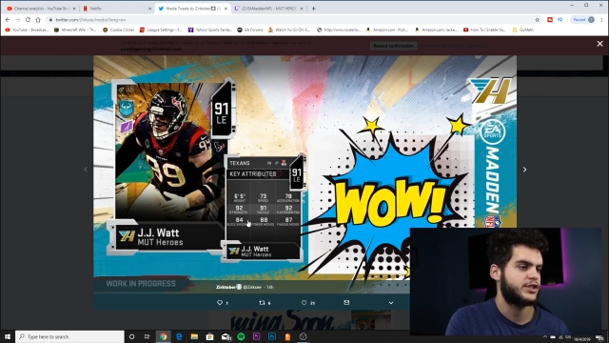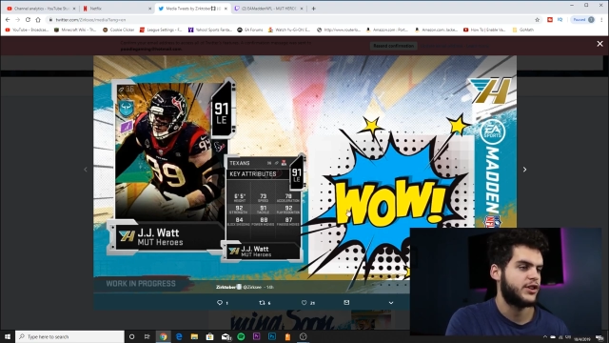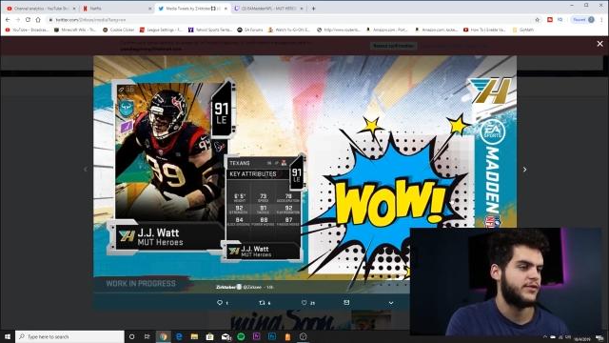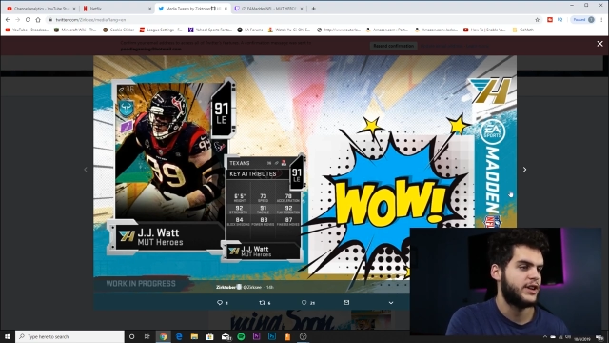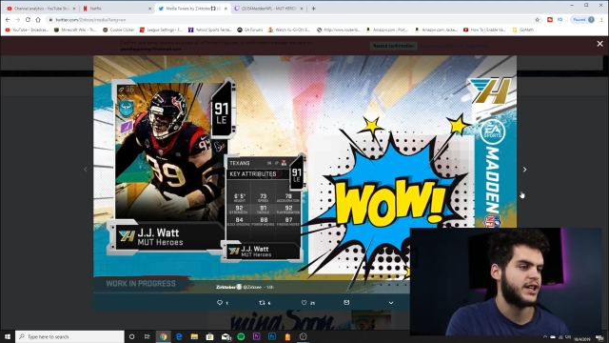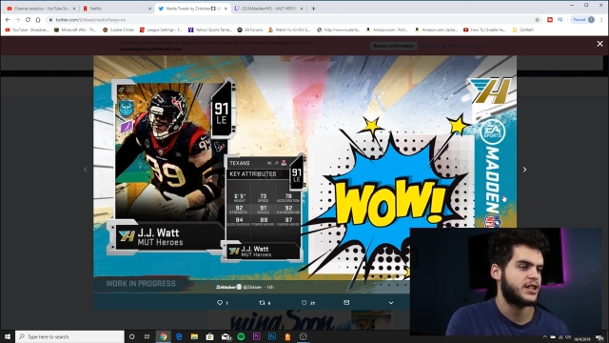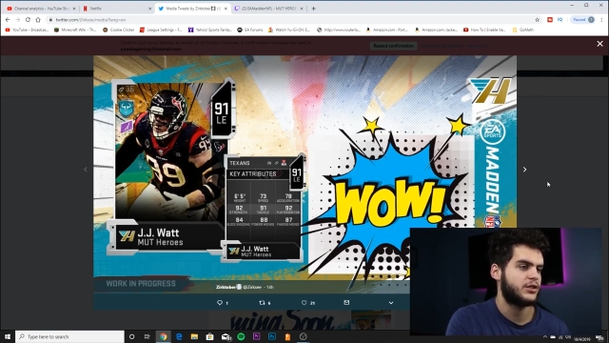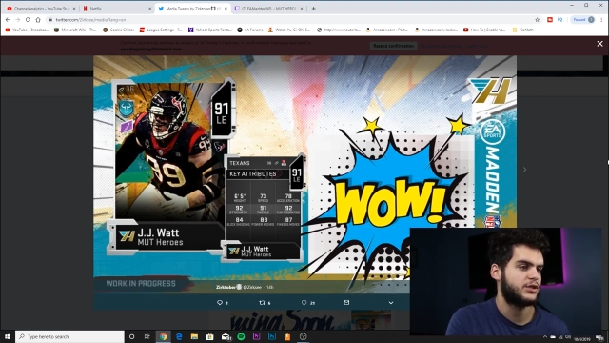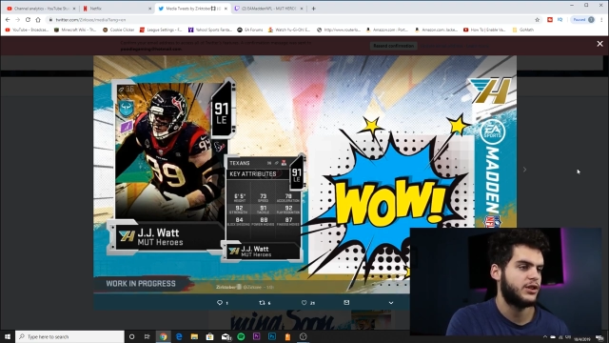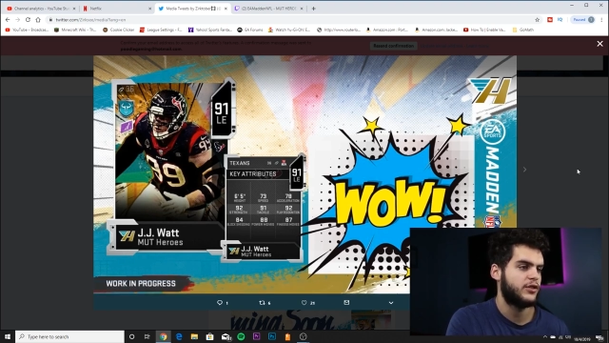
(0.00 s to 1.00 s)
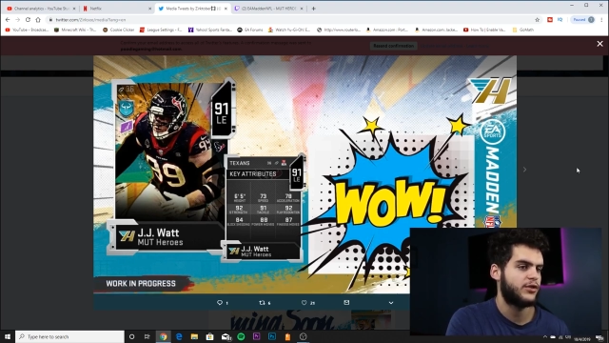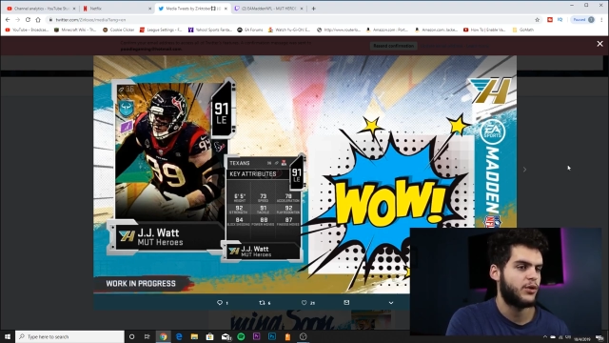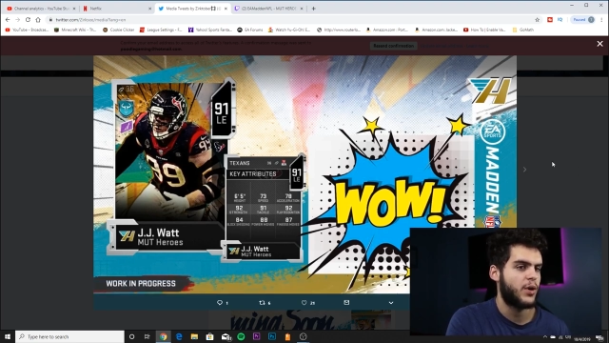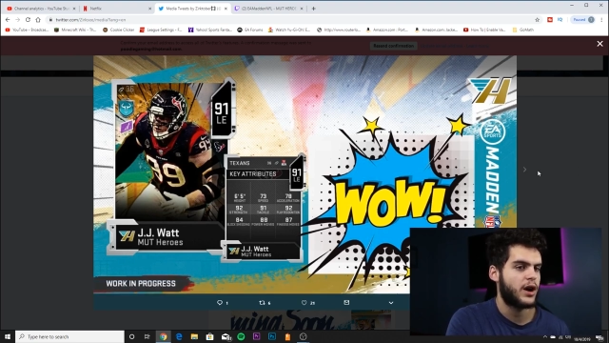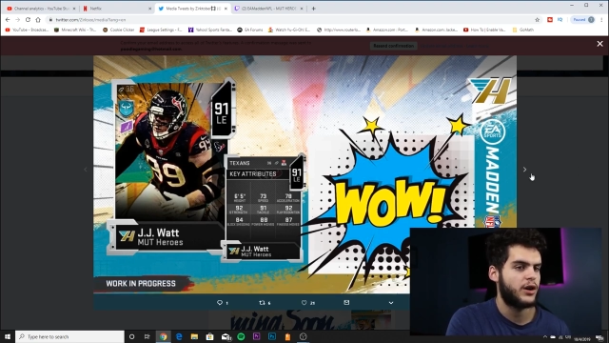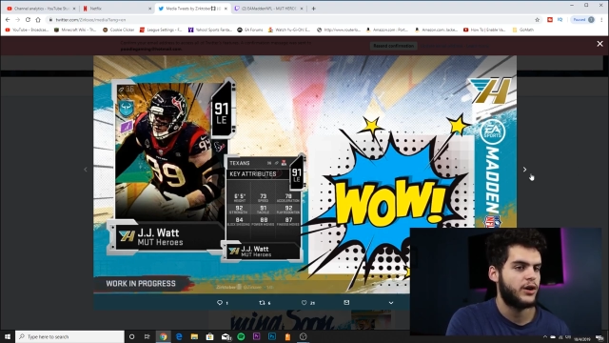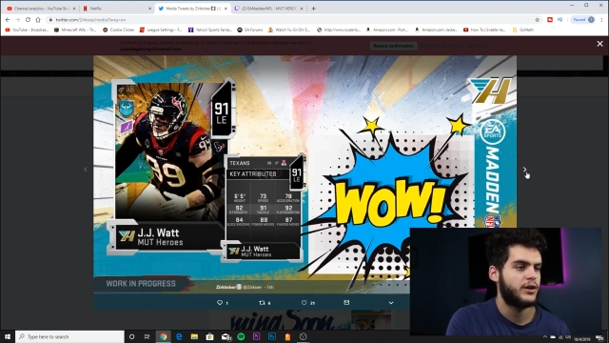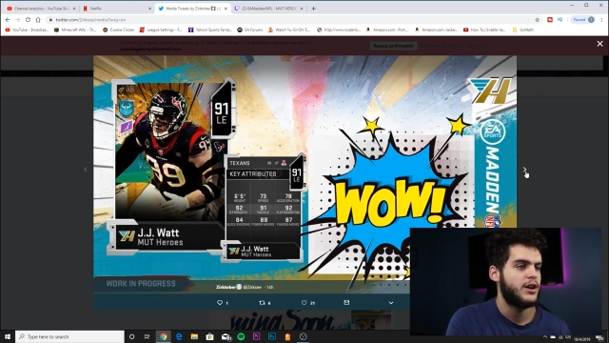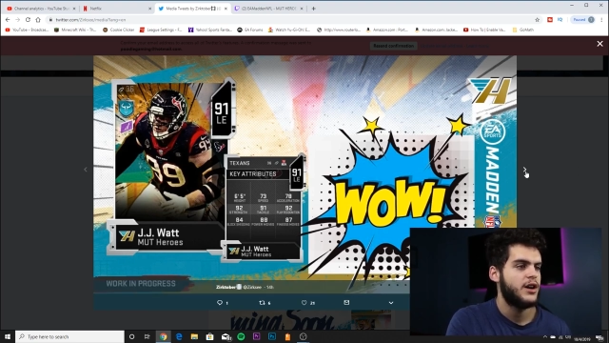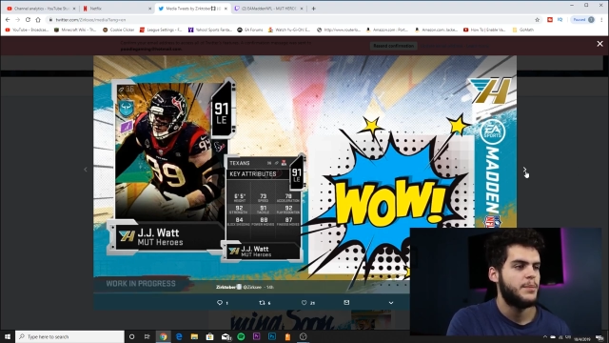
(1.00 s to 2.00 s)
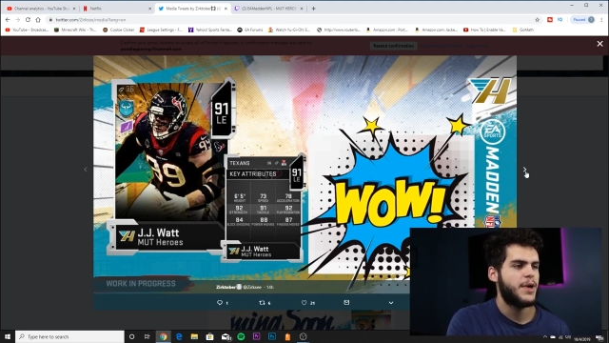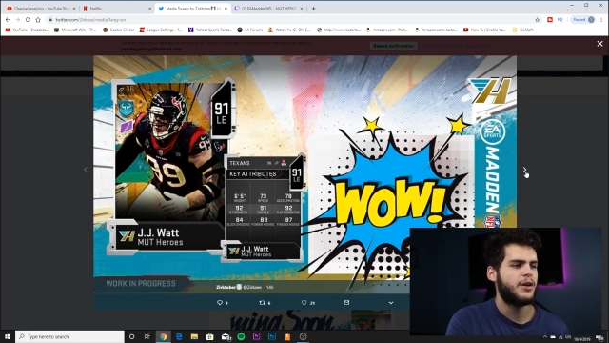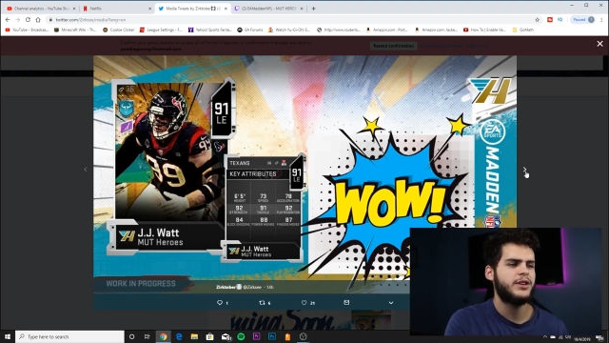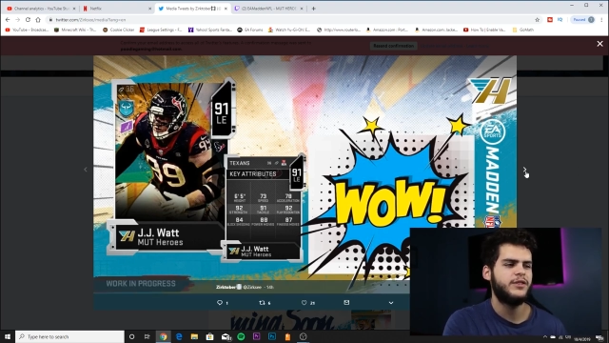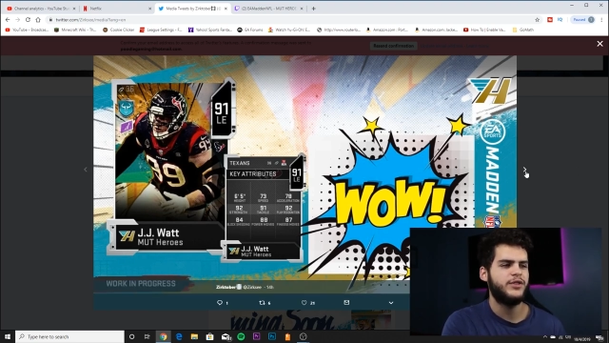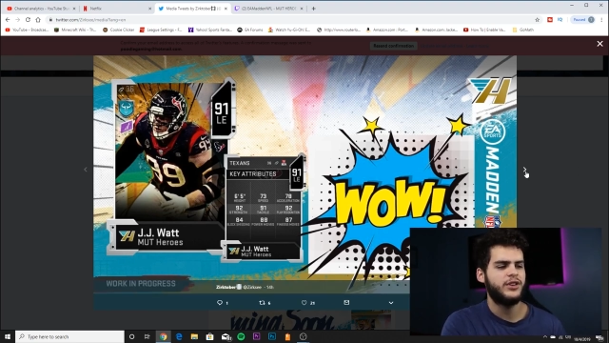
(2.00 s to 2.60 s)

so I feel like that's a little too low for a walk card. Not really feeling